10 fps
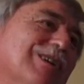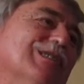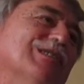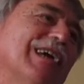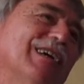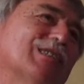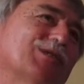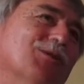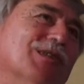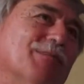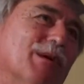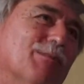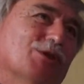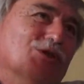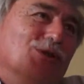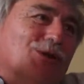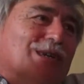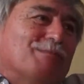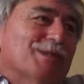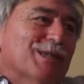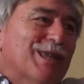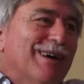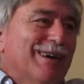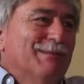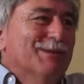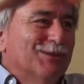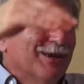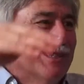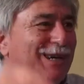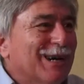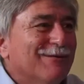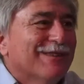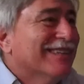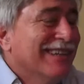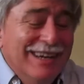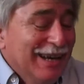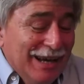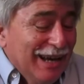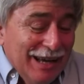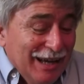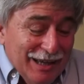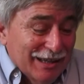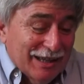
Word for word: Resident Michael Geary, who also works in waste management, says he's seen